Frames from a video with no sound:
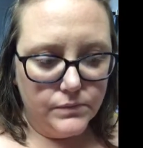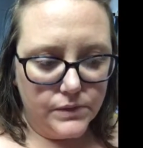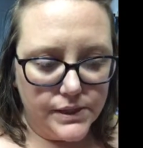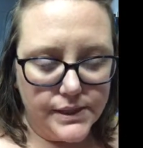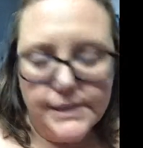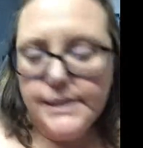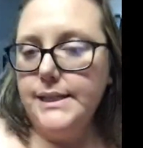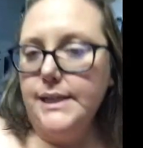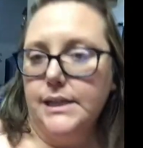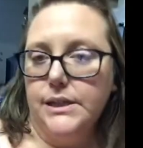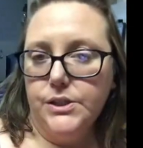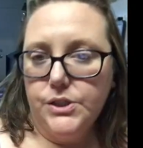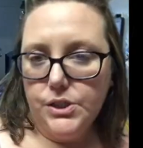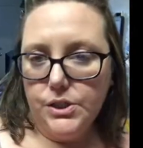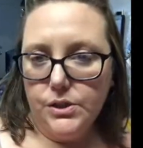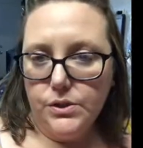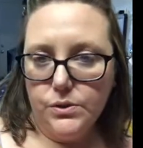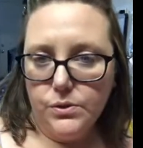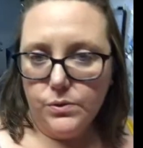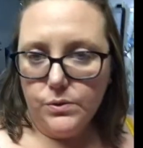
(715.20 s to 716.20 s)
stick
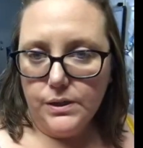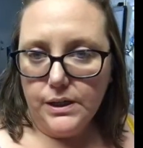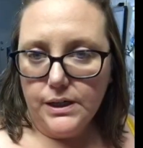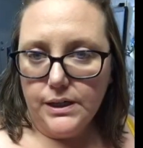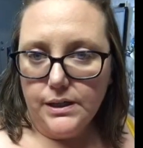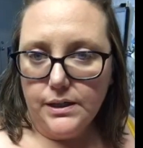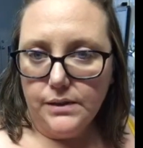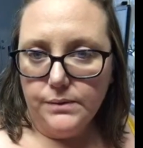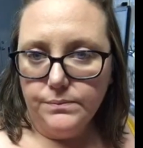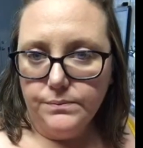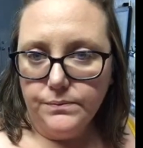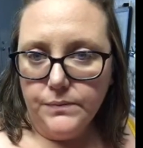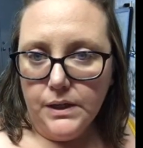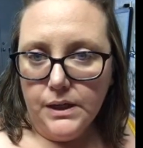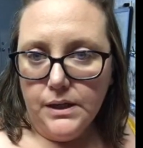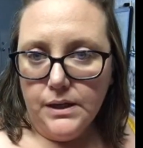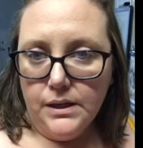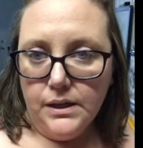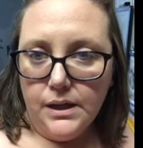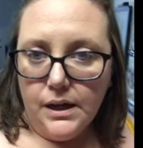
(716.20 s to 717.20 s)
to a
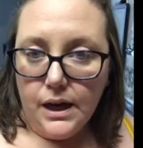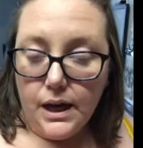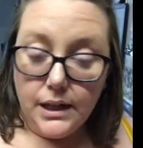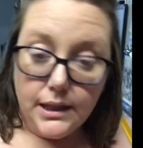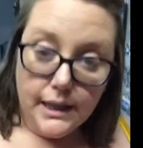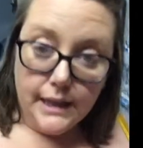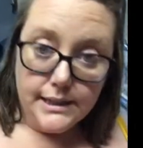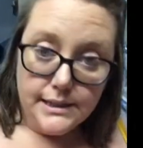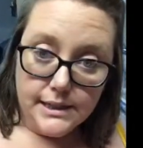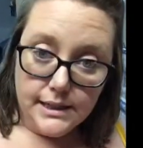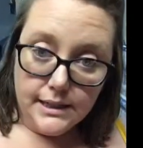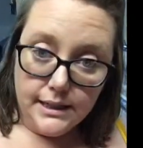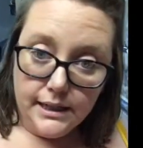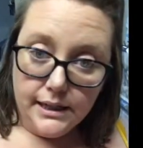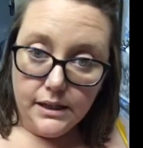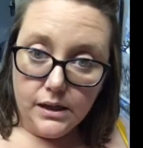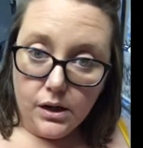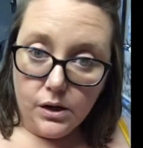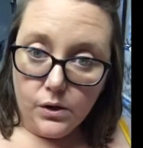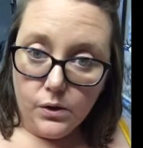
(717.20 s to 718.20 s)
lazy
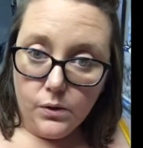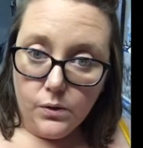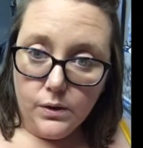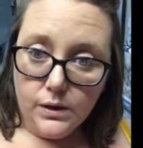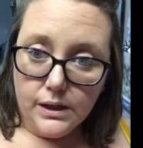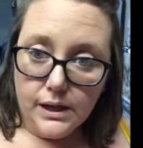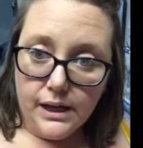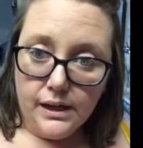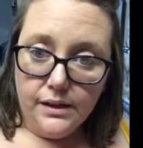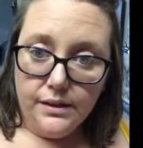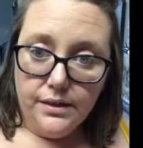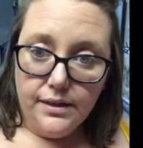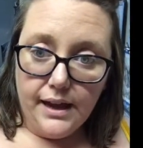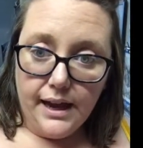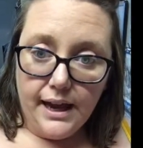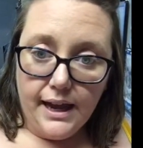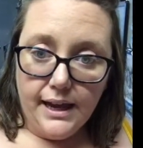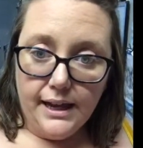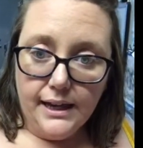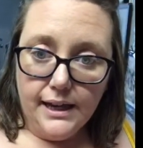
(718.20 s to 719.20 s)
keto kind of
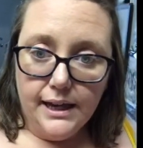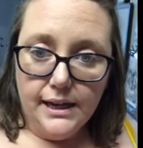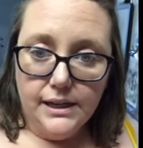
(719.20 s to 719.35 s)
thing,